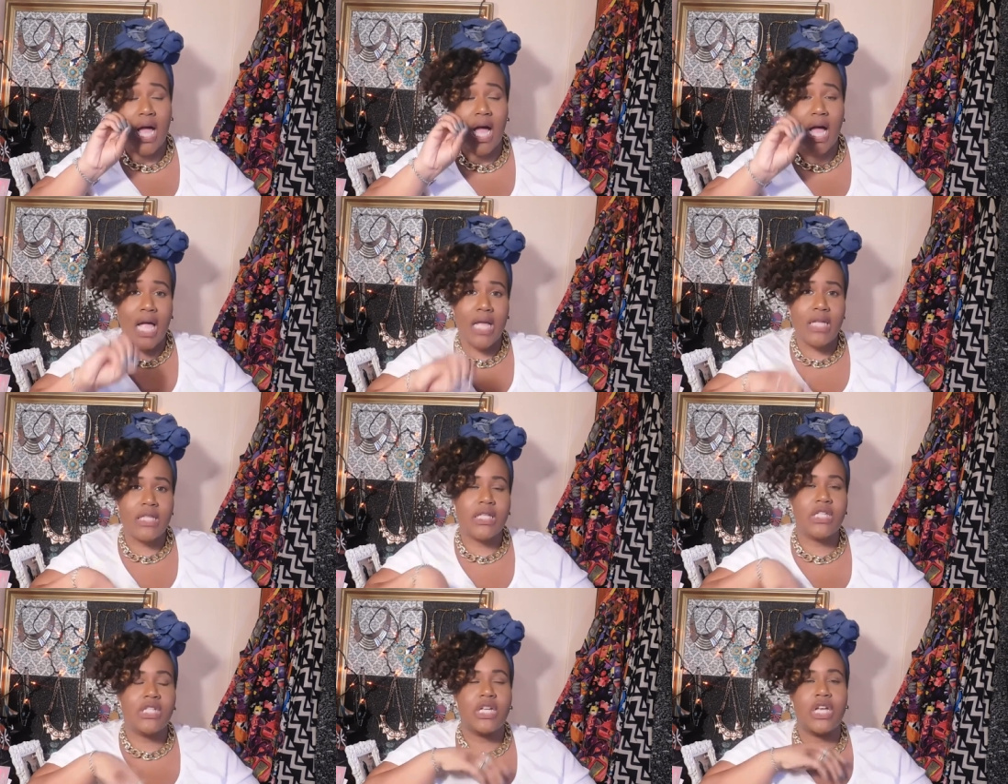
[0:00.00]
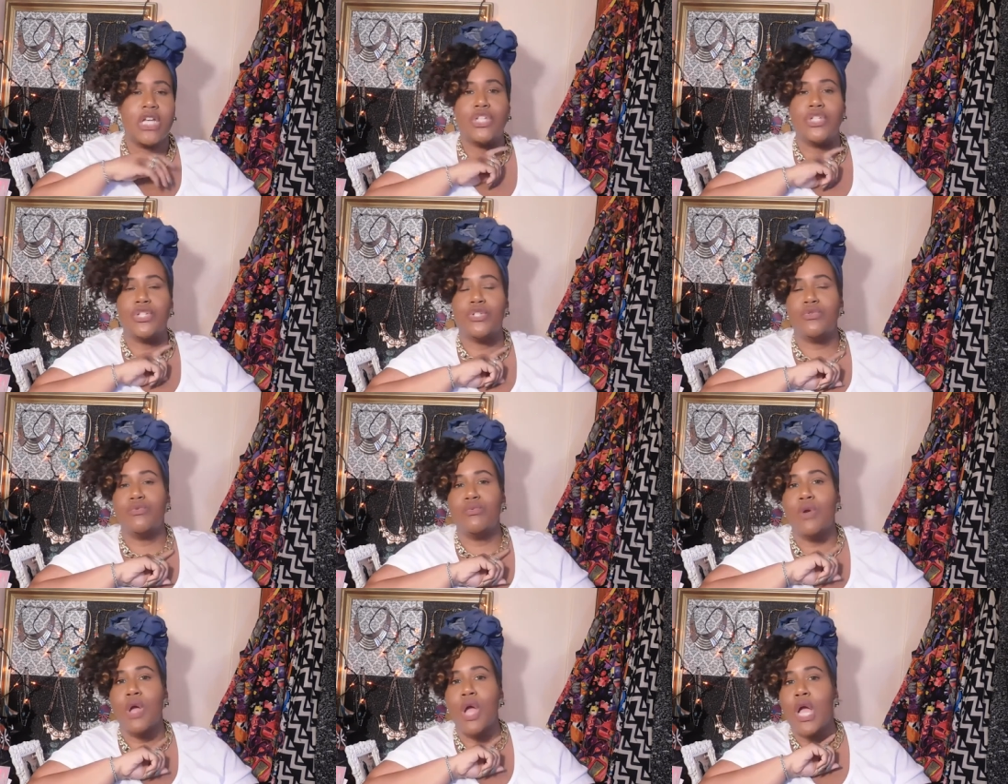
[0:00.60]
I suggest
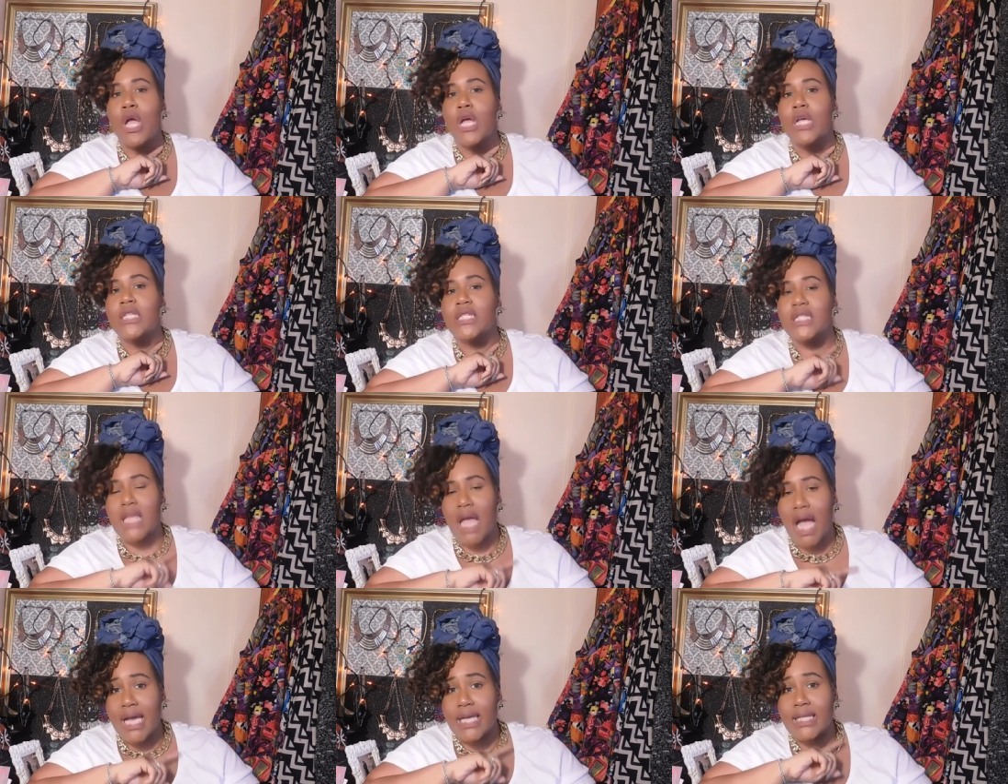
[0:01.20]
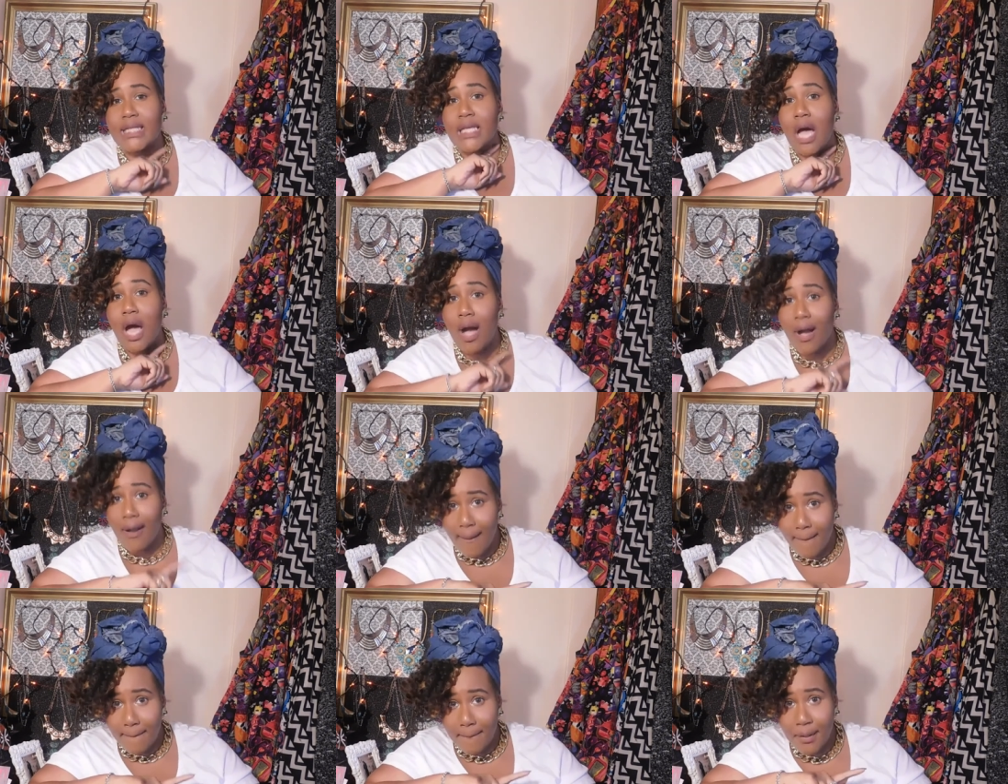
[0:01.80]
you size
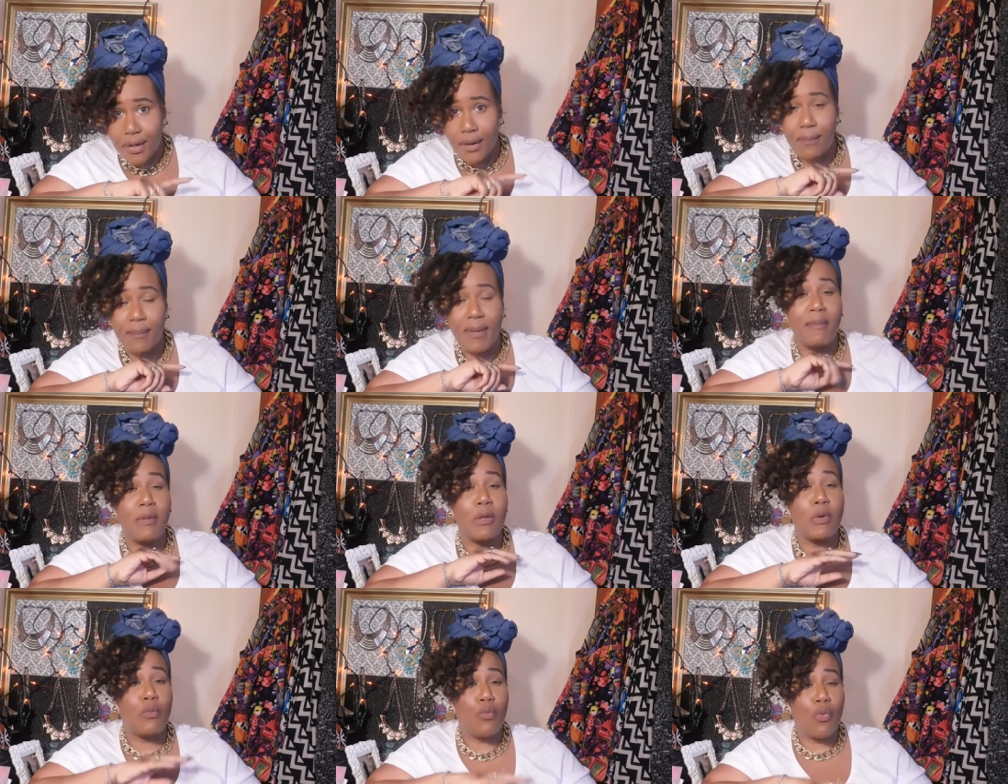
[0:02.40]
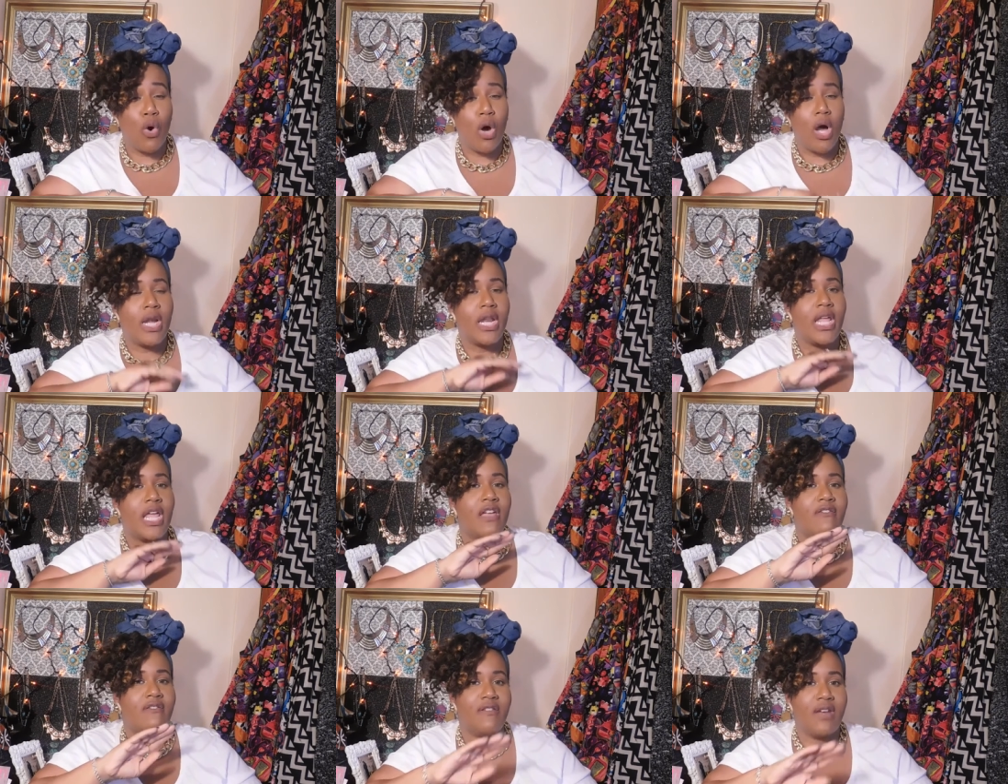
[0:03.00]
up maybe one
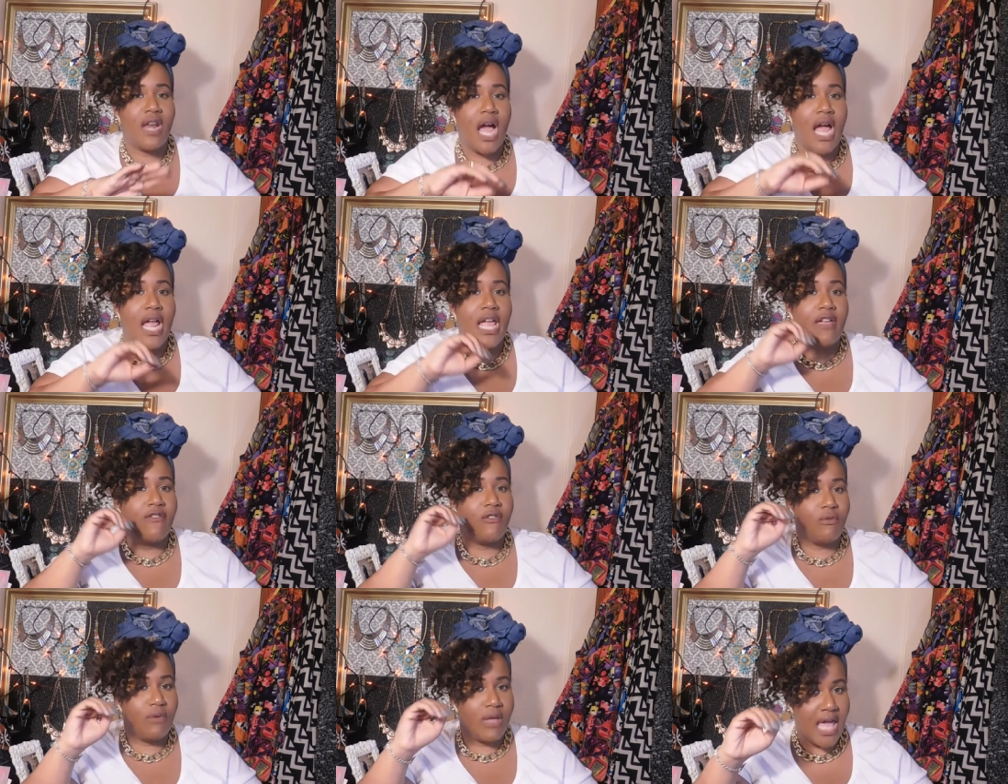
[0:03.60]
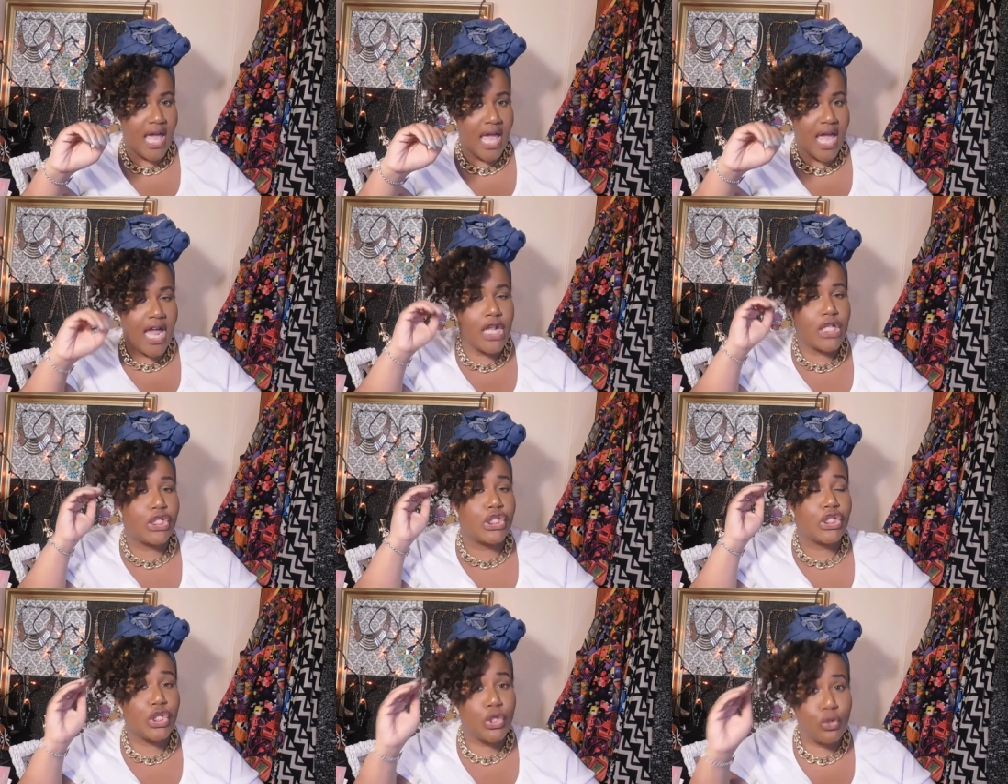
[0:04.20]
if not if you can
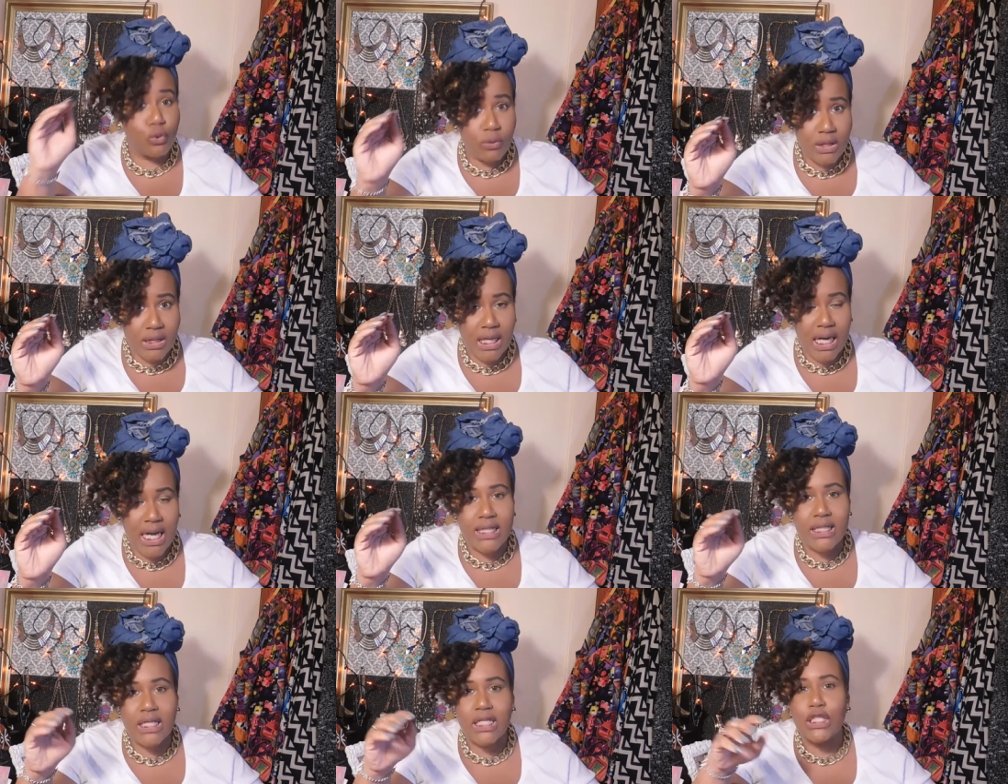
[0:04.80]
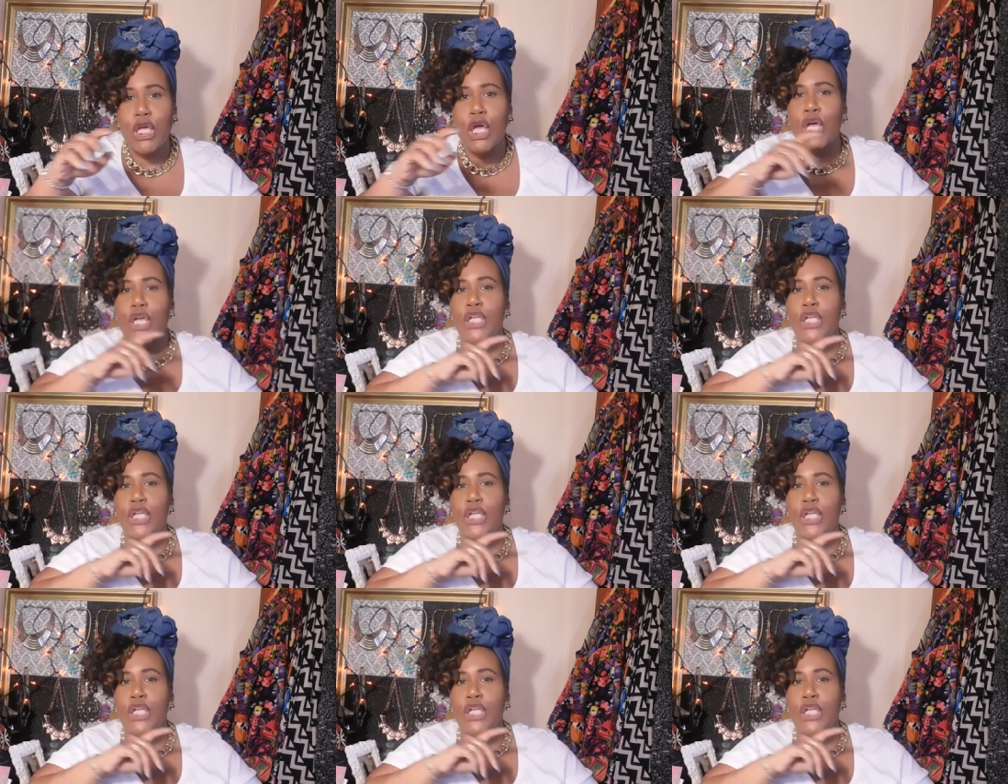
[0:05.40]
two sizes